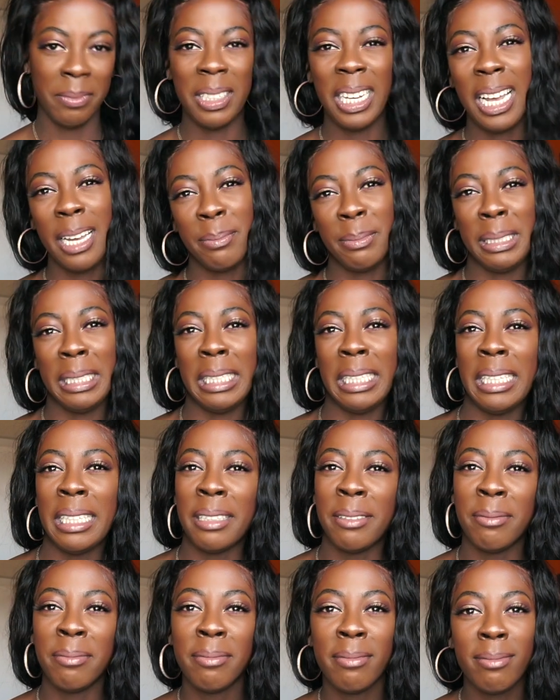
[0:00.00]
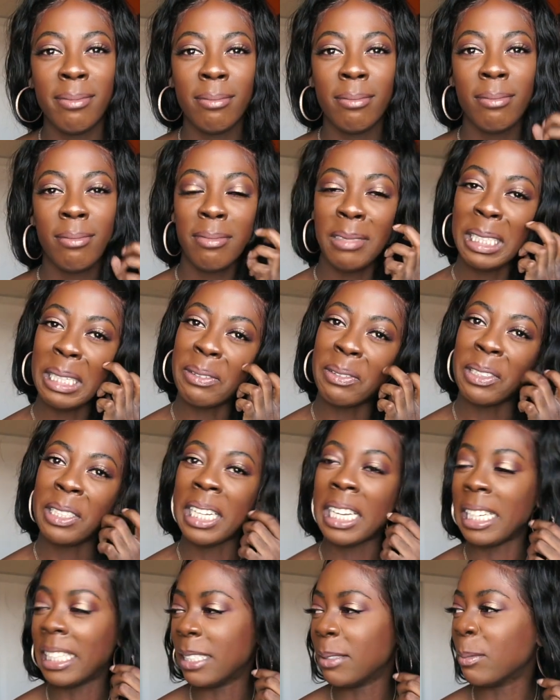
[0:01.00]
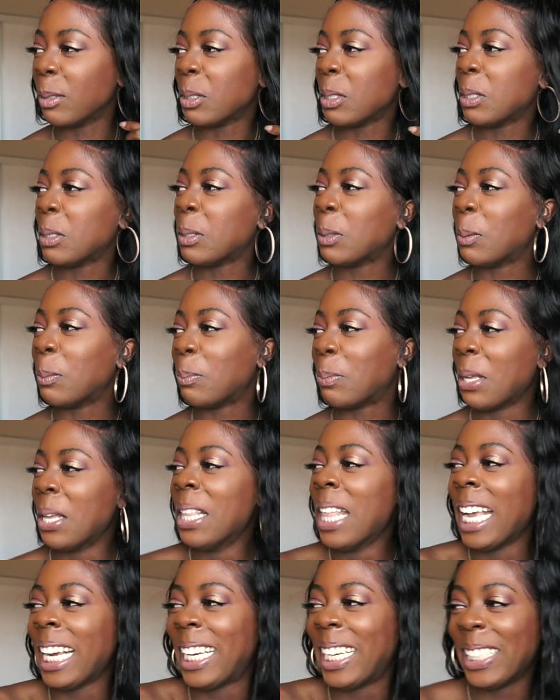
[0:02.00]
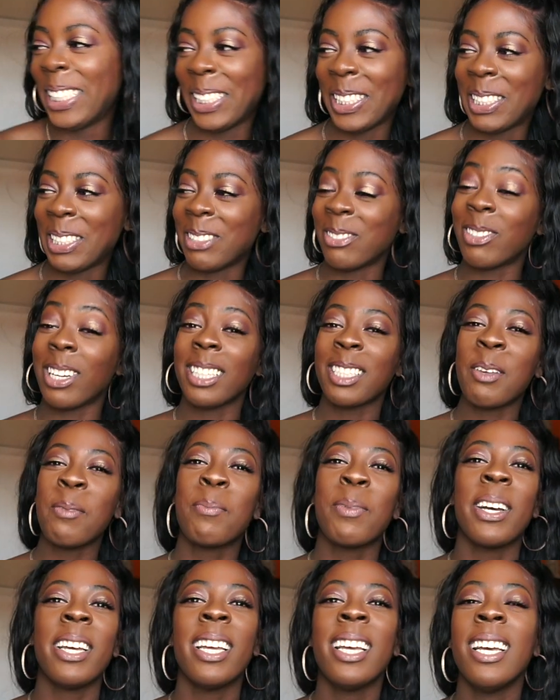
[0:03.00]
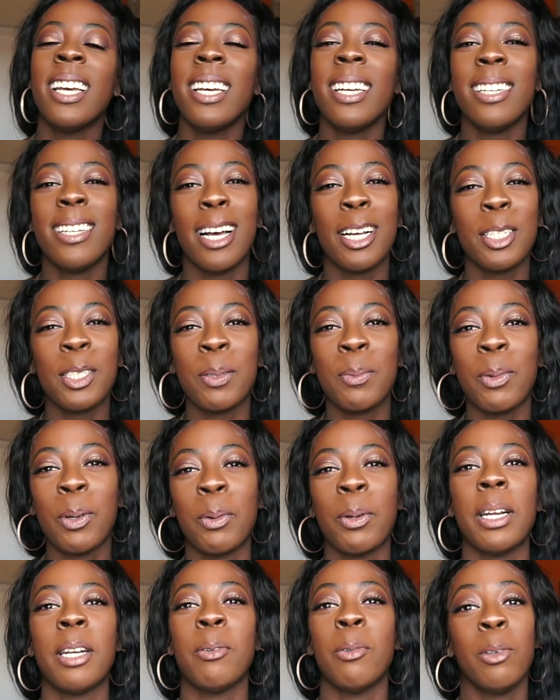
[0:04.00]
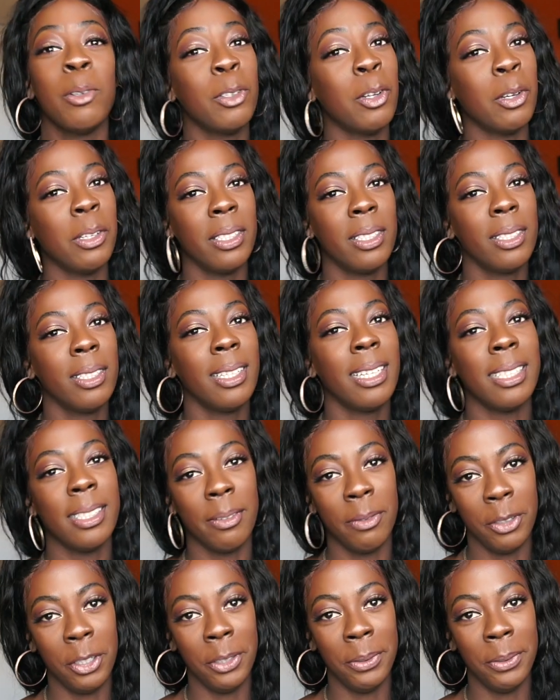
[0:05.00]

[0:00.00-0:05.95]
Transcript: I mean, give or take, it smells a little bit like a disinfectant, but not to the point where anyone will notice, except for